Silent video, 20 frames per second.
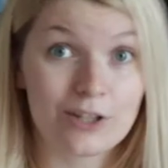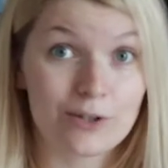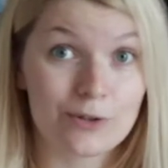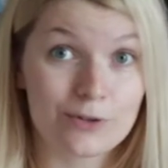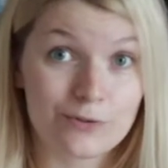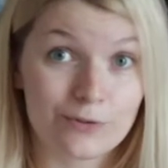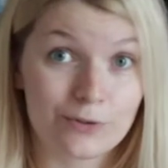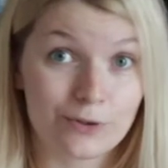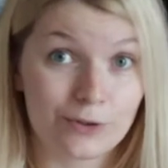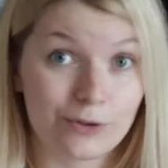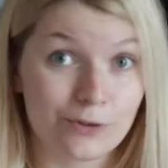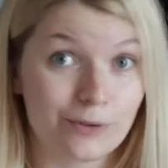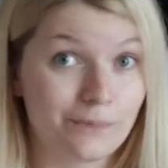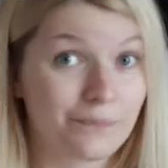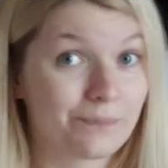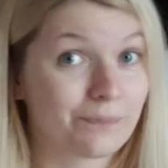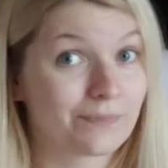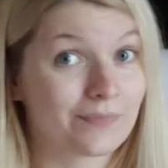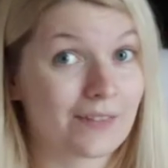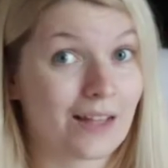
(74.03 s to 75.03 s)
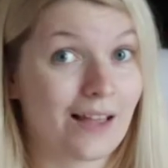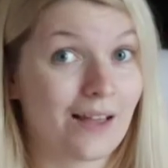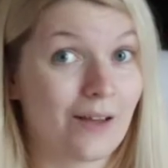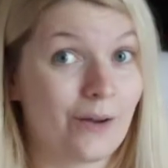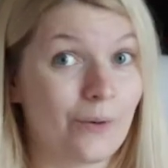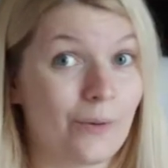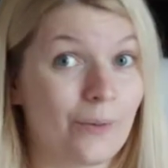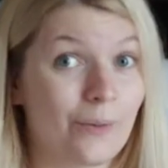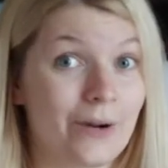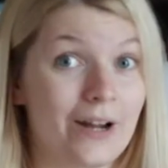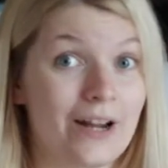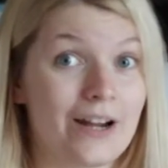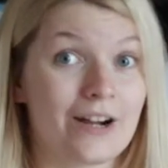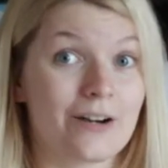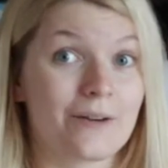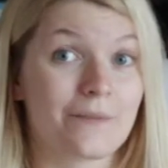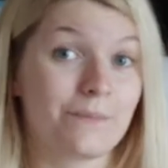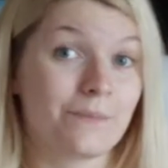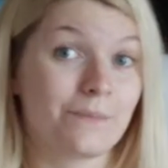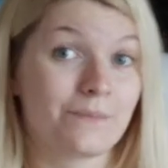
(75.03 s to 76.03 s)
useful
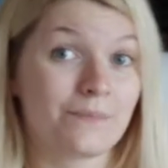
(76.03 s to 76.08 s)
were